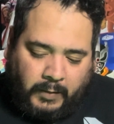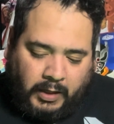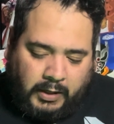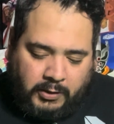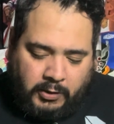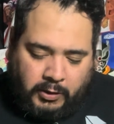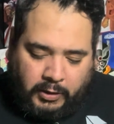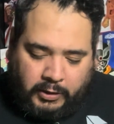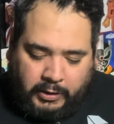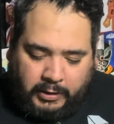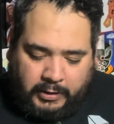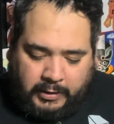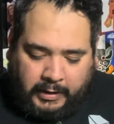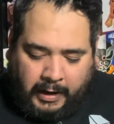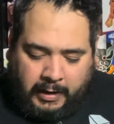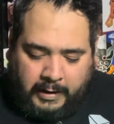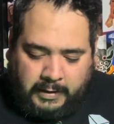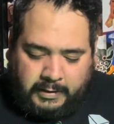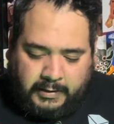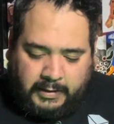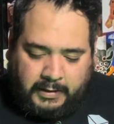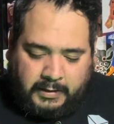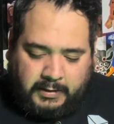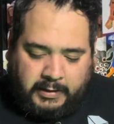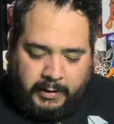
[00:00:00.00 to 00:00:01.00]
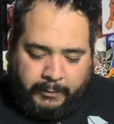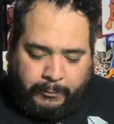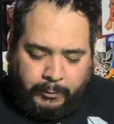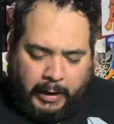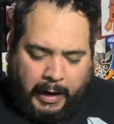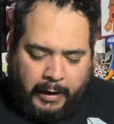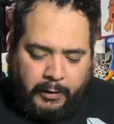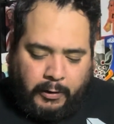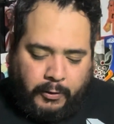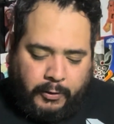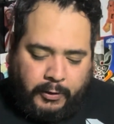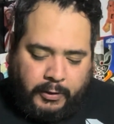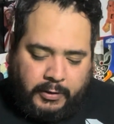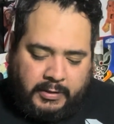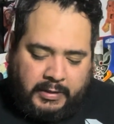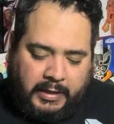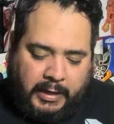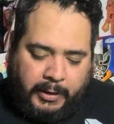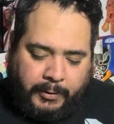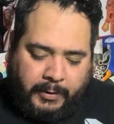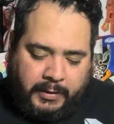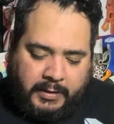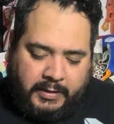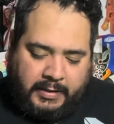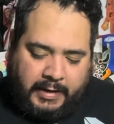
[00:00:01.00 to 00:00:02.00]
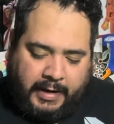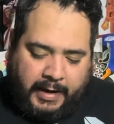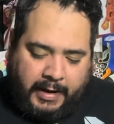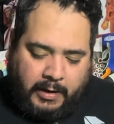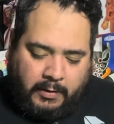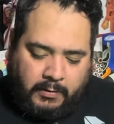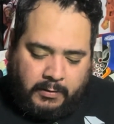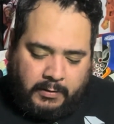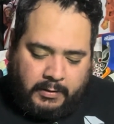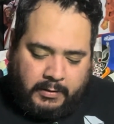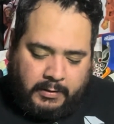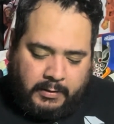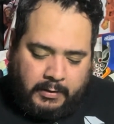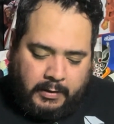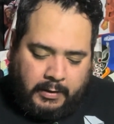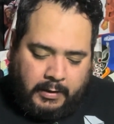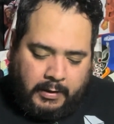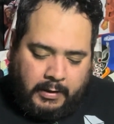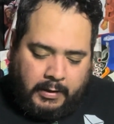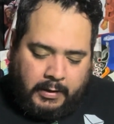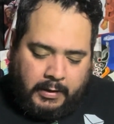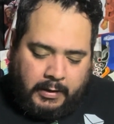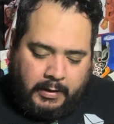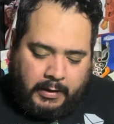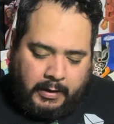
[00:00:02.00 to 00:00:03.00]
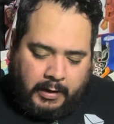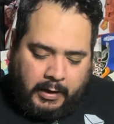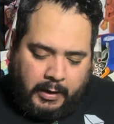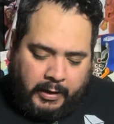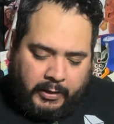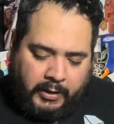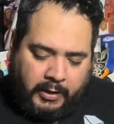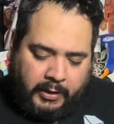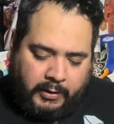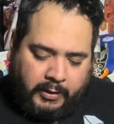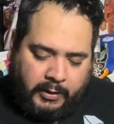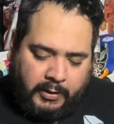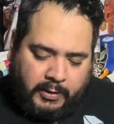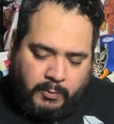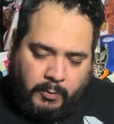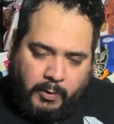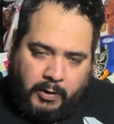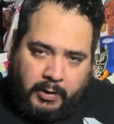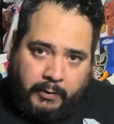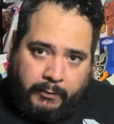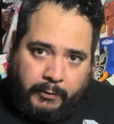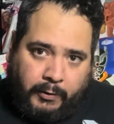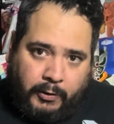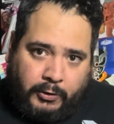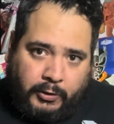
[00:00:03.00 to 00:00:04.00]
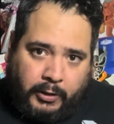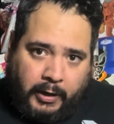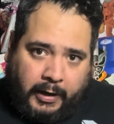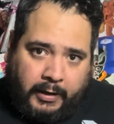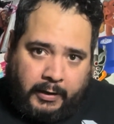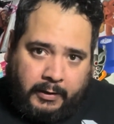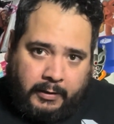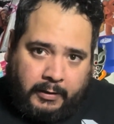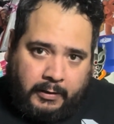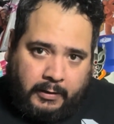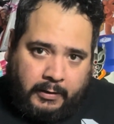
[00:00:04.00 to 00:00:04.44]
So it just kind of says different. I know there's secret sounds. I think there's one if you type.